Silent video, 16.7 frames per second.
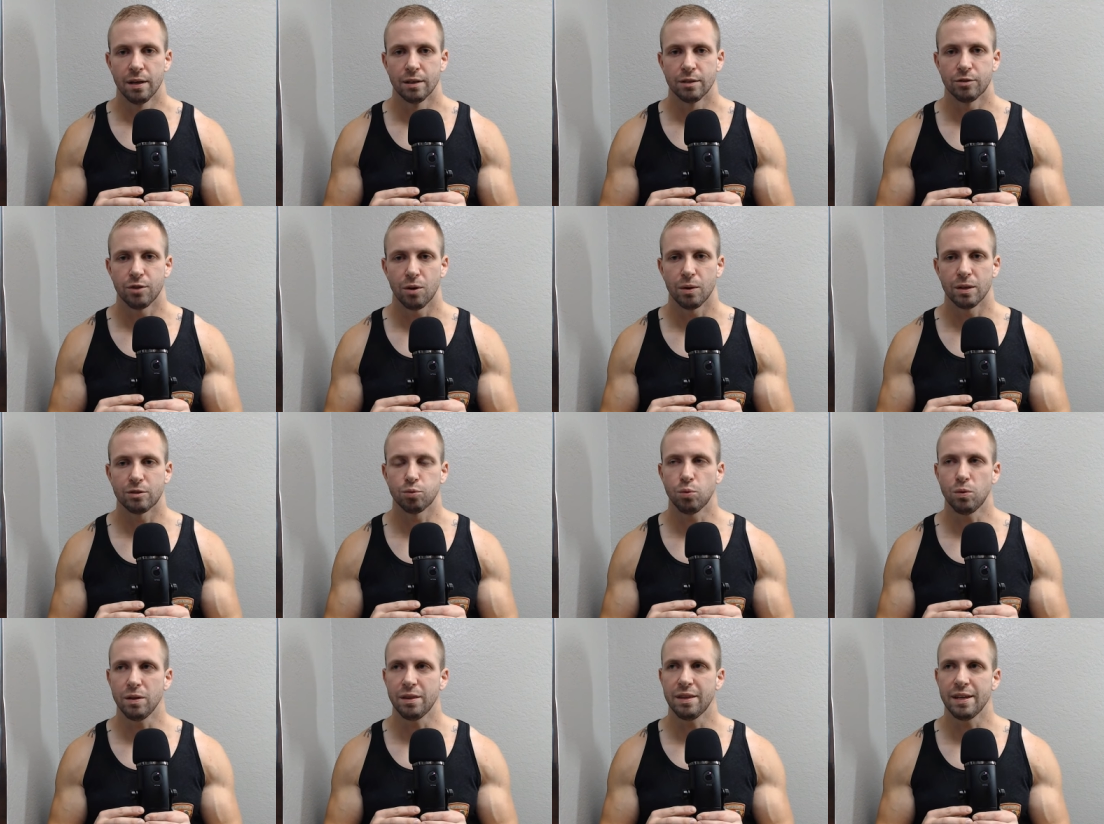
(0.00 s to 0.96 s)
So it's
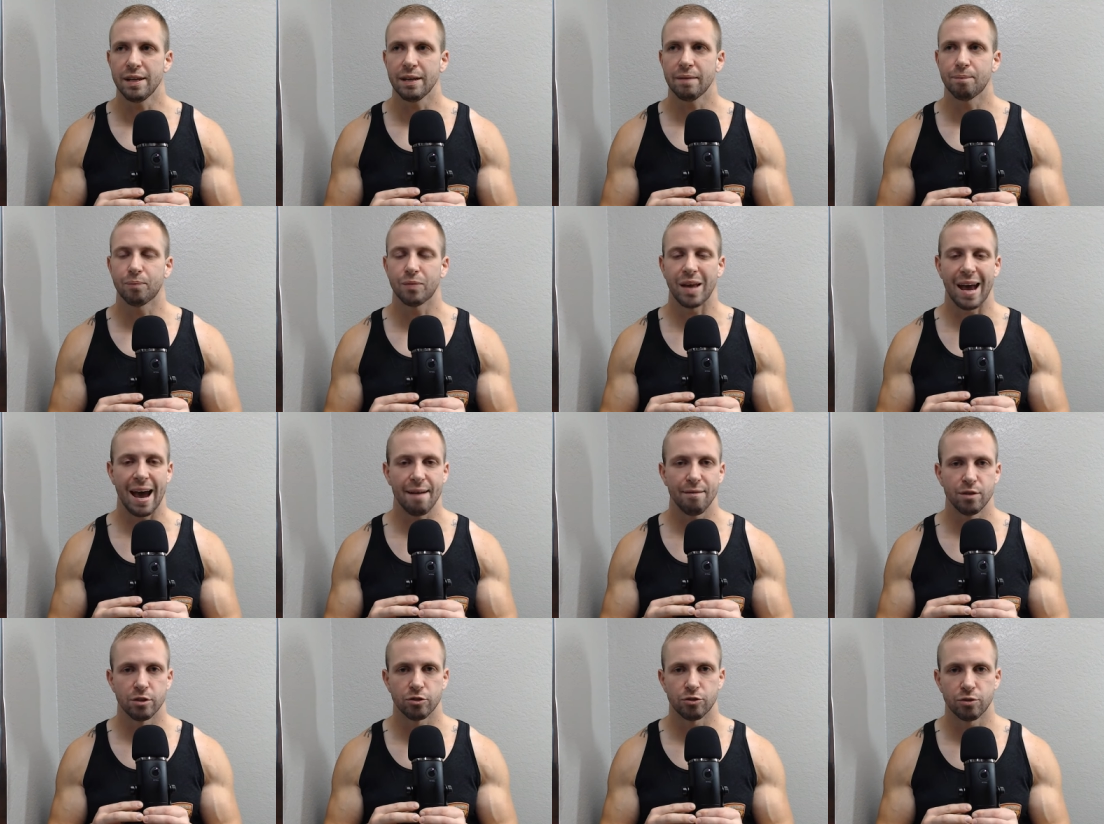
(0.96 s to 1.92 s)
one thing to
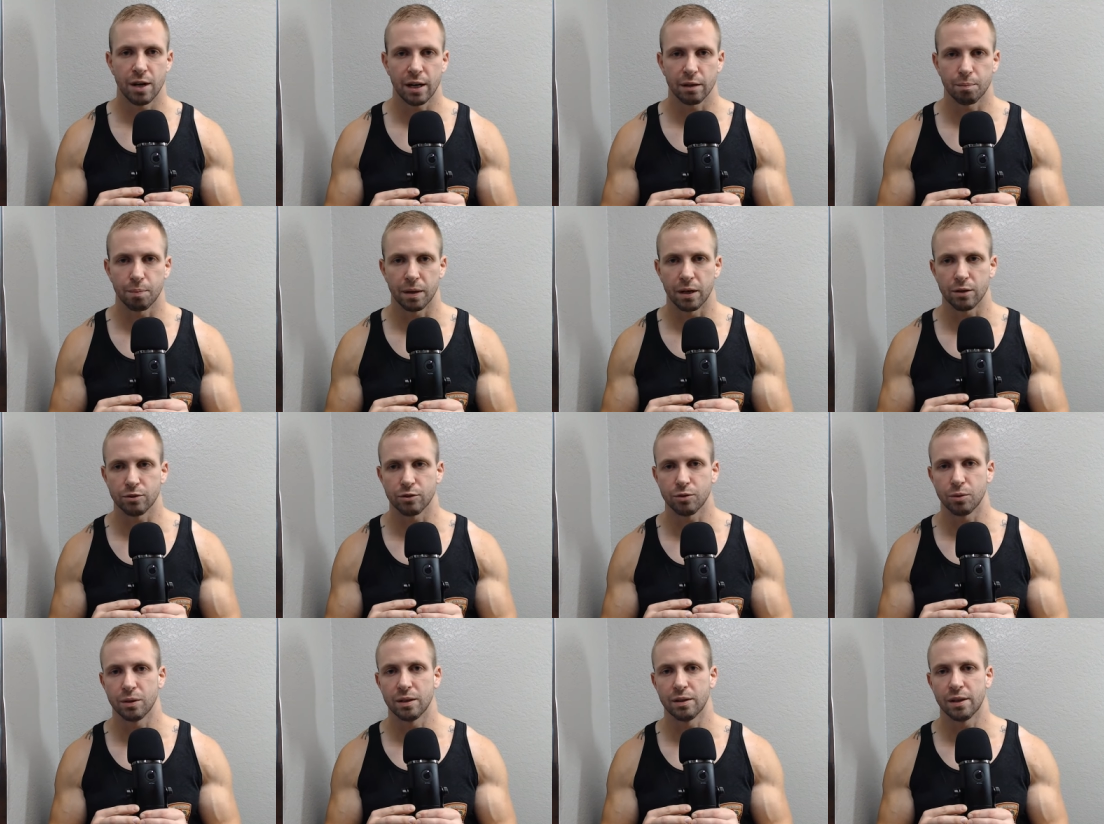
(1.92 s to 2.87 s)
have the strength, but I
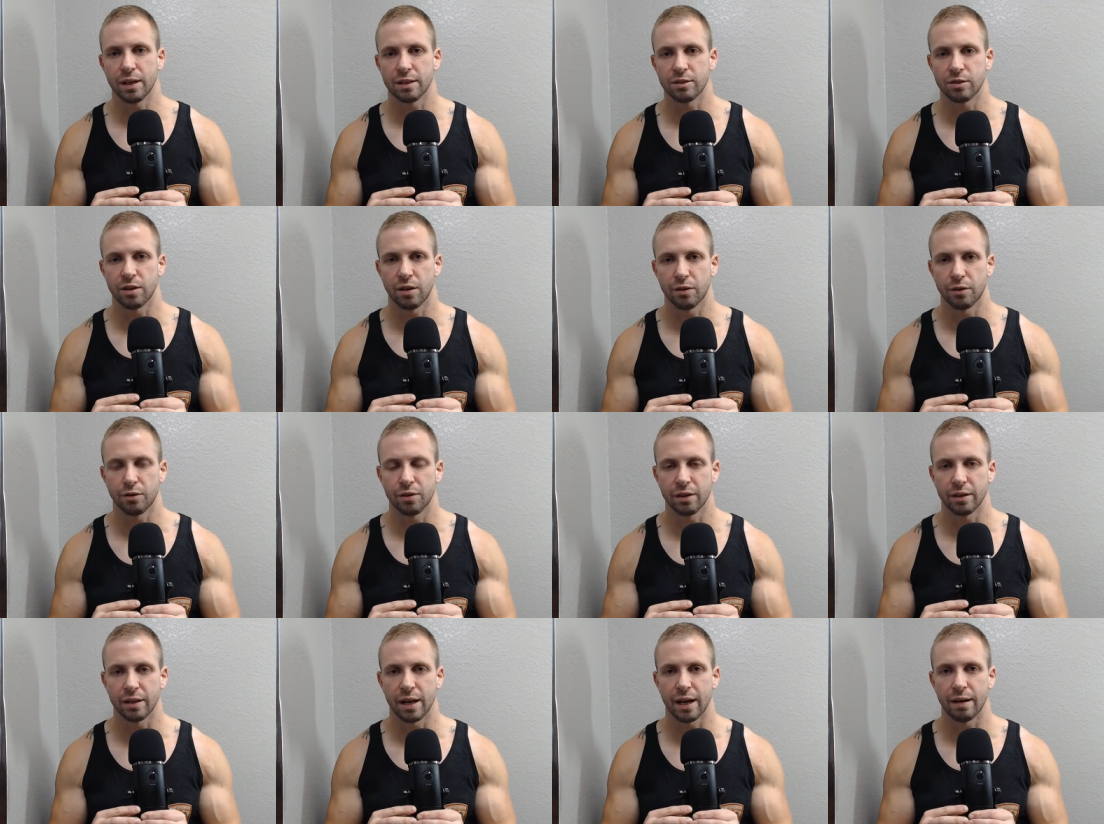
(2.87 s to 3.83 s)
also think it's another
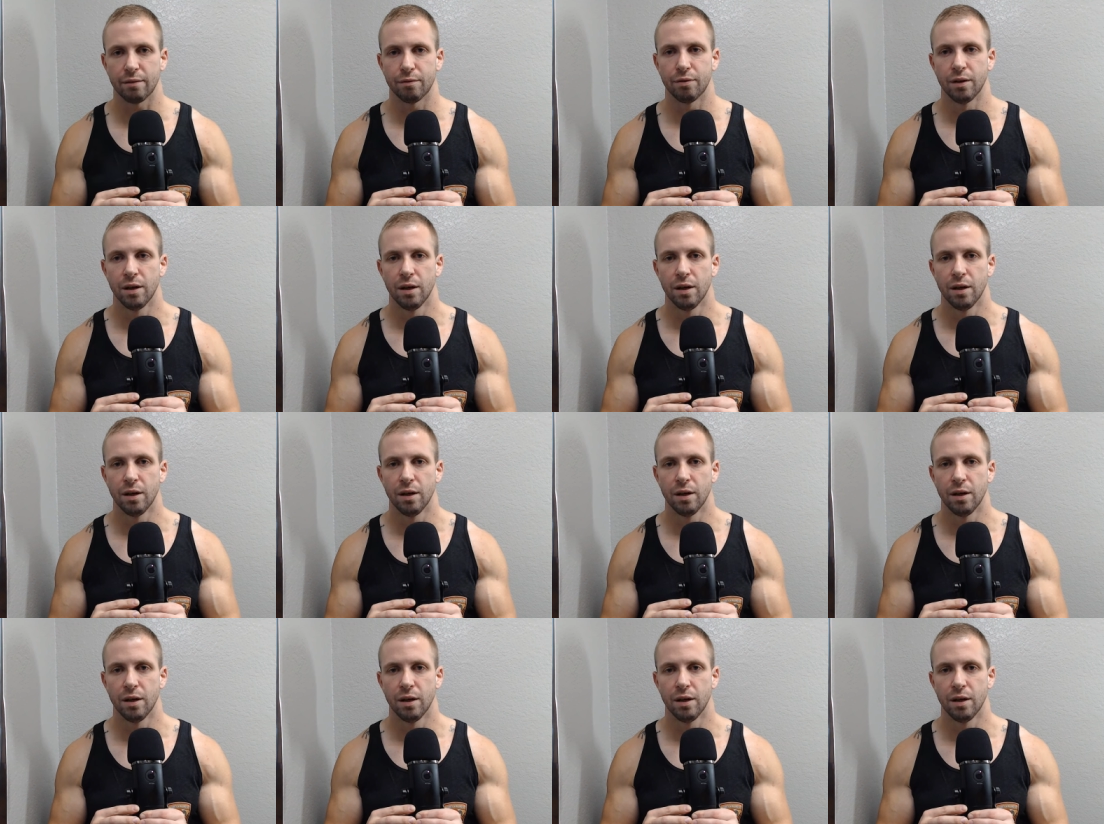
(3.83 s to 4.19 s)
thing to have